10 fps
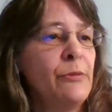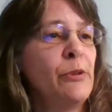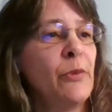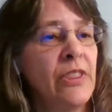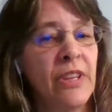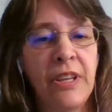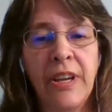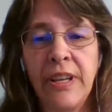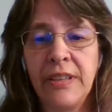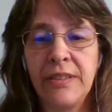I mean, one
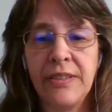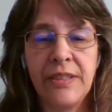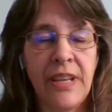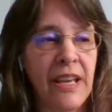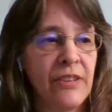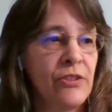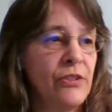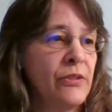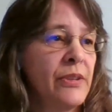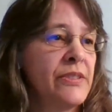thing I can say
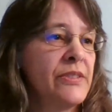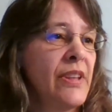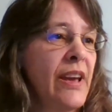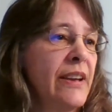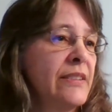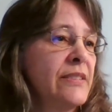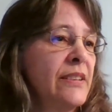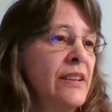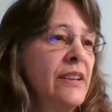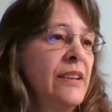too is that
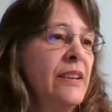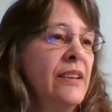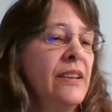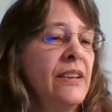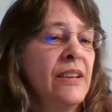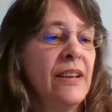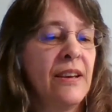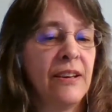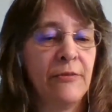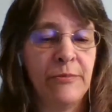
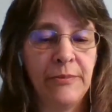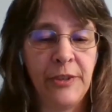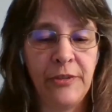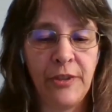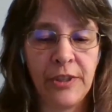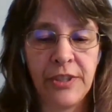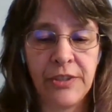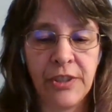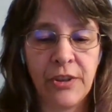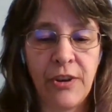if an
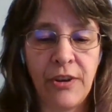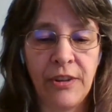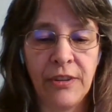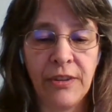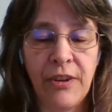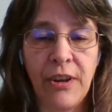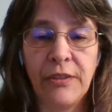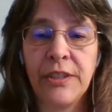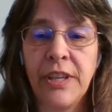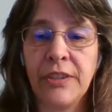autistic caller or